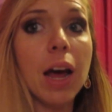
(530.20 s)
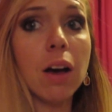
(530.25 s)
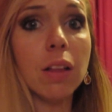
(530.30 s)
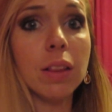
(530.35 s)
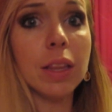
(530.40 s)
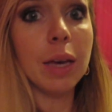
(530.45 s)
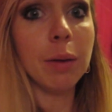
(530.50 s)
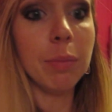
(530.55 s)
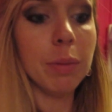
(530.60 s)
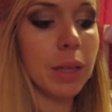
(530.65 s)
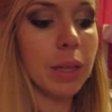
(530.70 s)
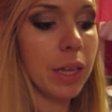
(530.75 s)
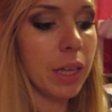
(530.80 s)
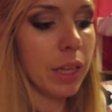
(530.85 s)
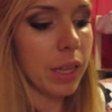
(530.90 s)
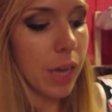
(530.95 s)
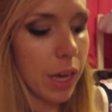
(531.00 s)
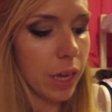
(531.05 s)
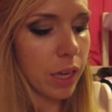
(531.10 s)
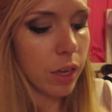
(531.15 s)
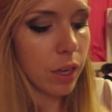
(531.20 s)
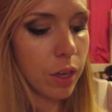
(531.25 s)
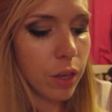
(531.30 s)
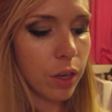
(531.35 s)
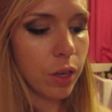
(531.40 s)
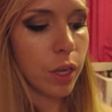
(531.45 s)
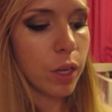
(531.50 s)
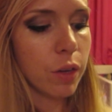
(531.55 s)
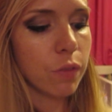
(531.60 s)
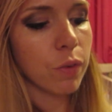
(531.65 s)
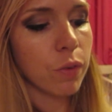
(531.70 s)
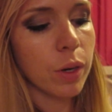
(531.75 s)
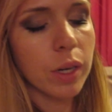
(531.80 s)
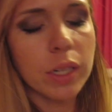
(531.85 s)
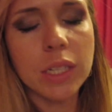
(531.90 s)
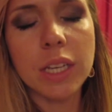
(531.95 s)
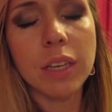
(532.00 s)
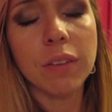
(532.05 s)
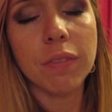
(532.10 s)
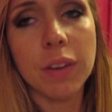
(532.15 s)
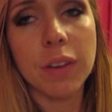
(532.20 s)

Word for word: I'll label it like 4T,